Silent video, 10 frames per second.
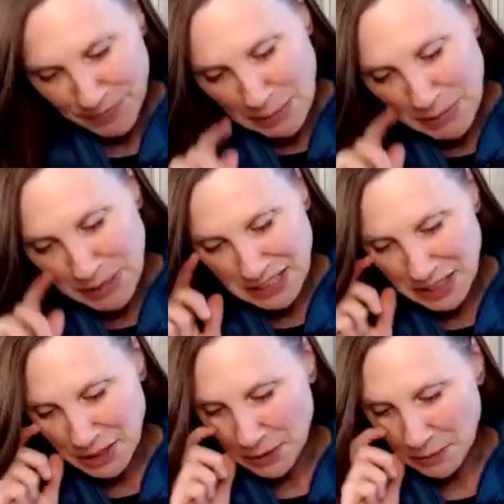let me
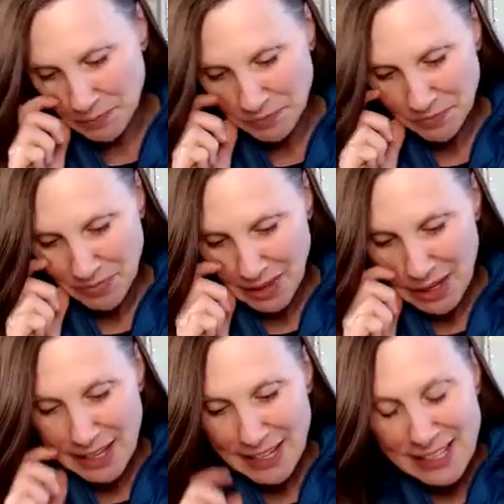continue.
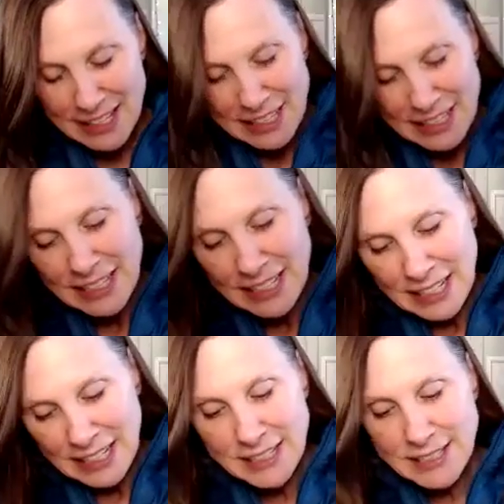
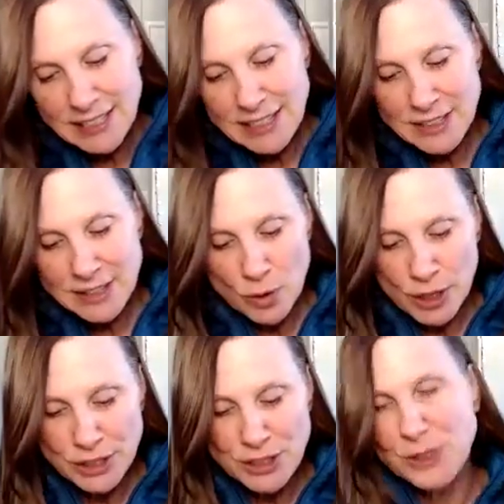It is
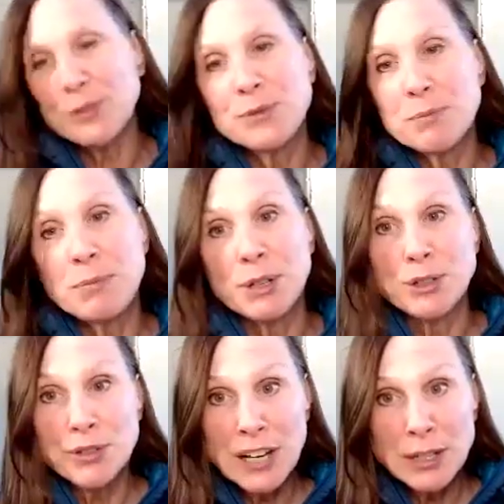going to build
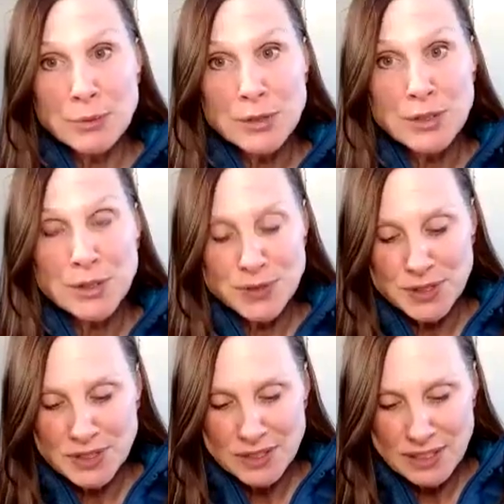your vital
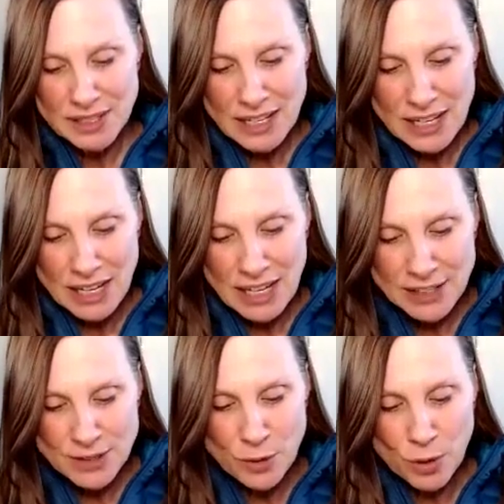reserves.
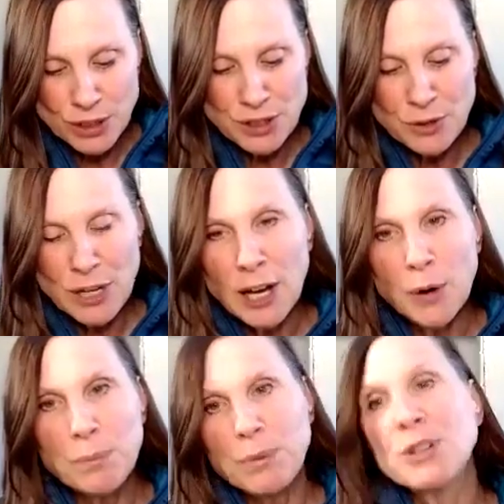It's going to
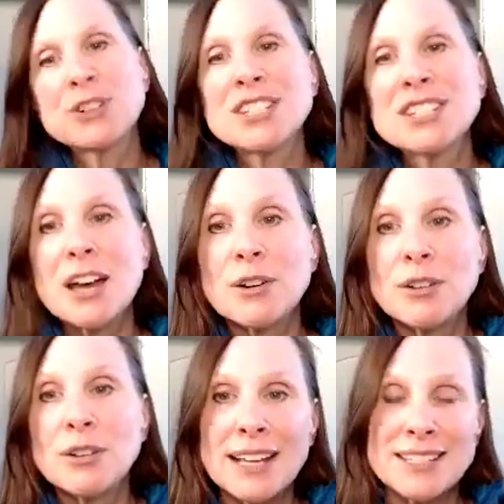help your
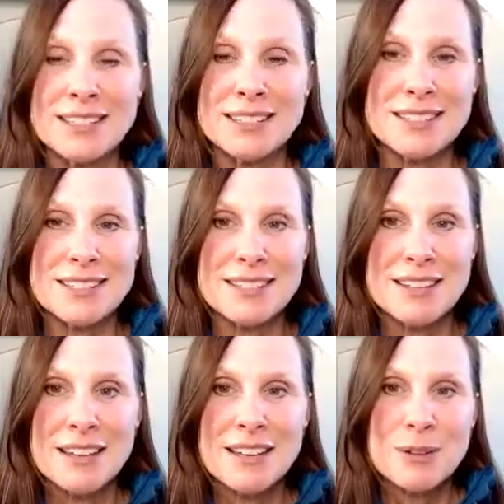subtle essence.
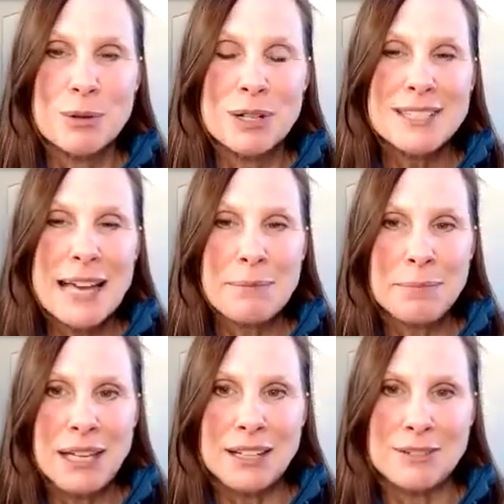What does that
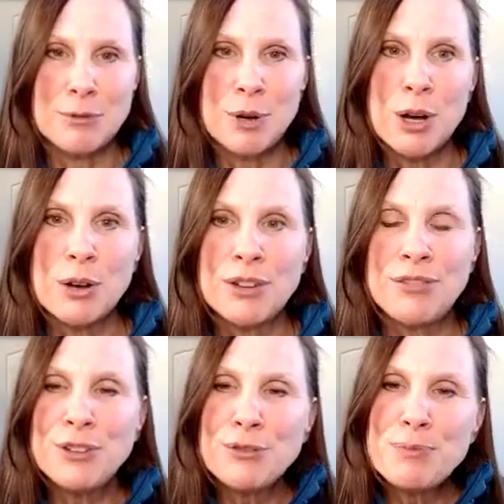mean? Well, if
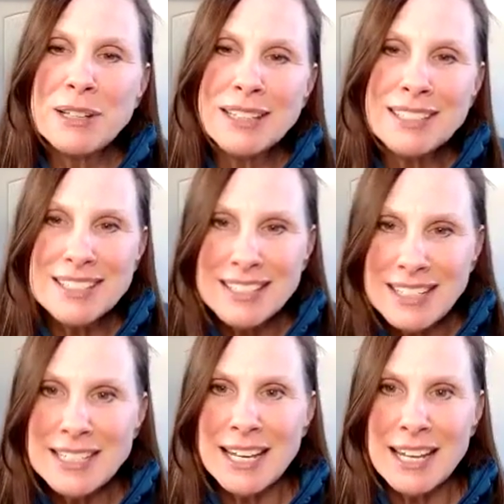you've been
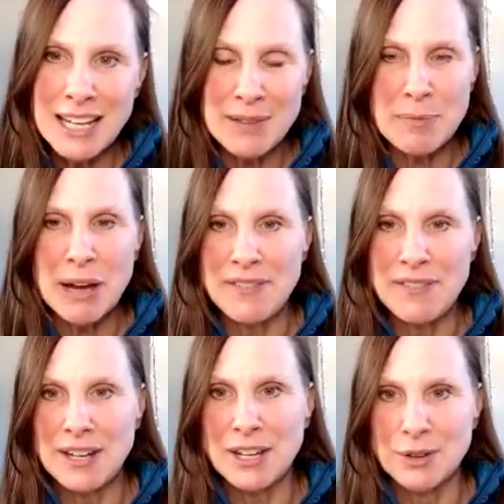listening to any of my
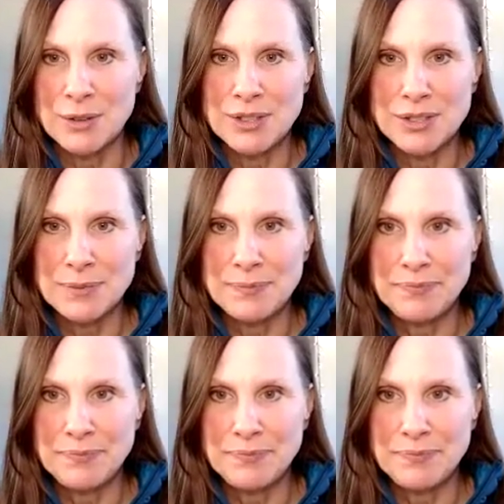videos,